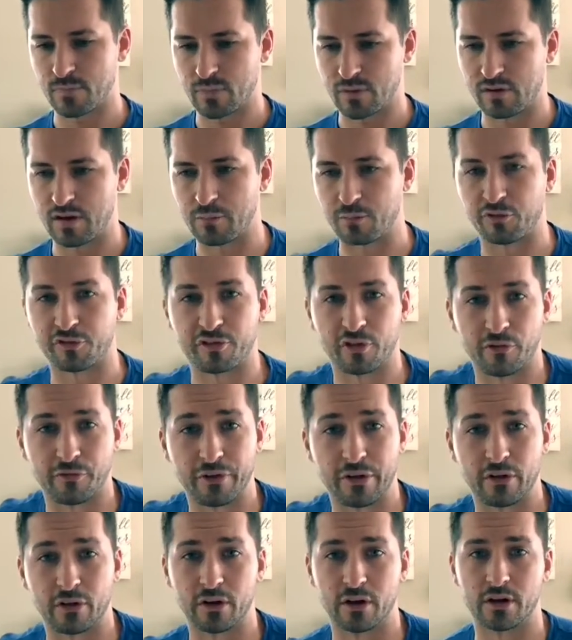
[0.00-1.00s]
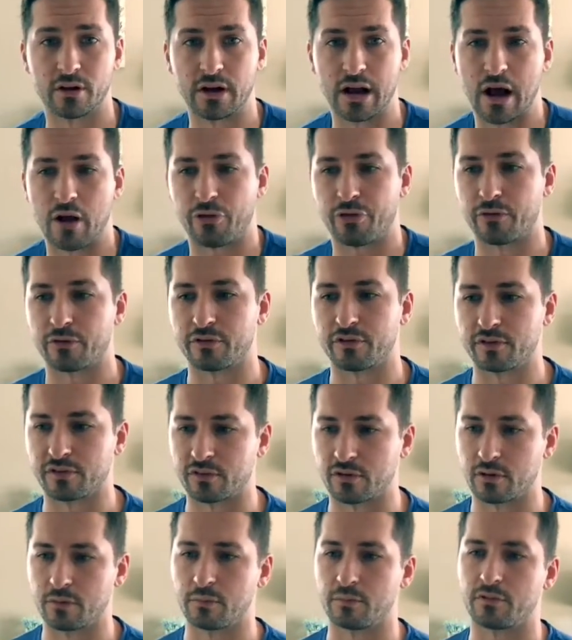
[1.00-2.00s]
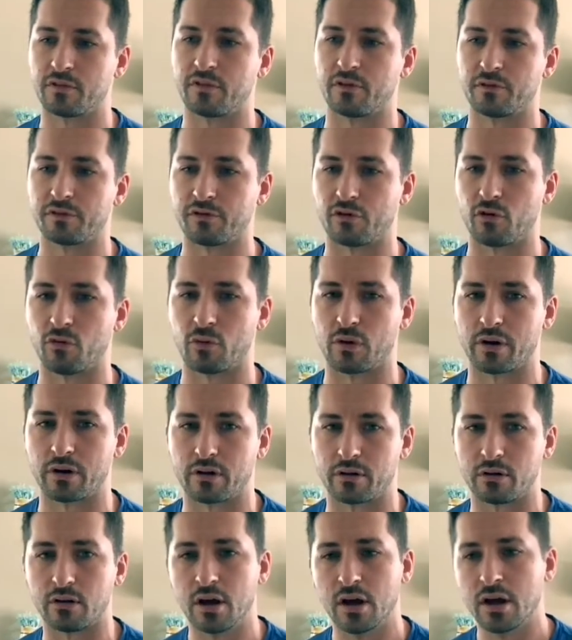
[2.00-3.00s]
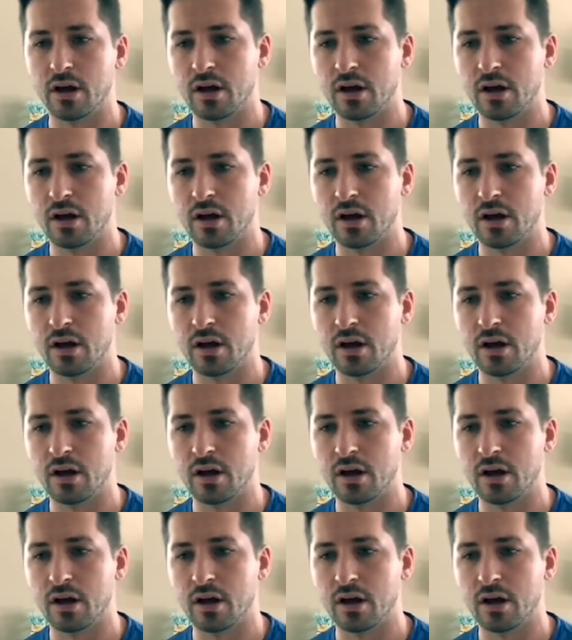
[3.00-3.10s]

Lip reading: Teams are still feeling out their systems. They're still running,